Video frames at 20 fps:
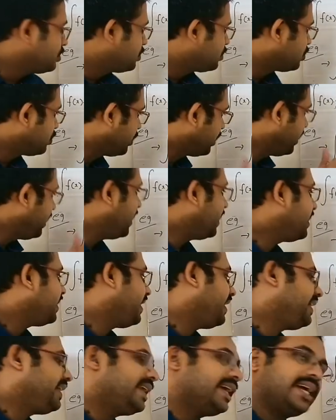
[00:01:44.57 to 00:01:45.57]
So
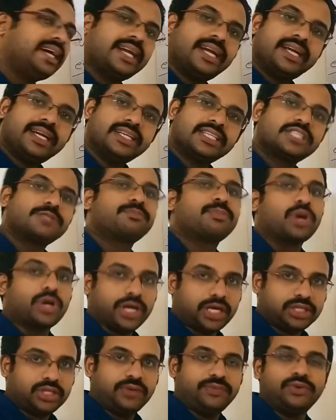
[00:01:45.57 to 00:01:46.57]
here integrand is
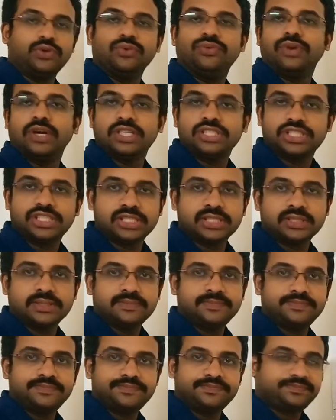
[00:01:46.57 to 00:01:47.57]
product of two function,